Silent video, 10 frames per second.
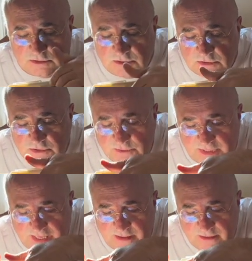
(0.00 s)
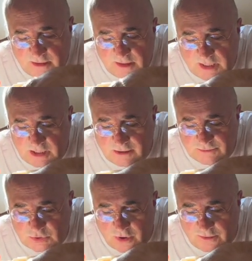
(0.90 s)
So then it
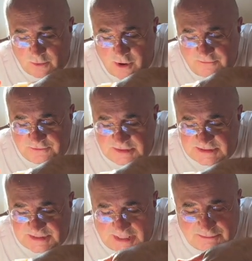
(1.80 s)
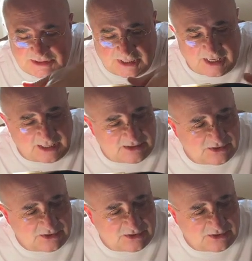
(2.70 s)
comes off to the same side,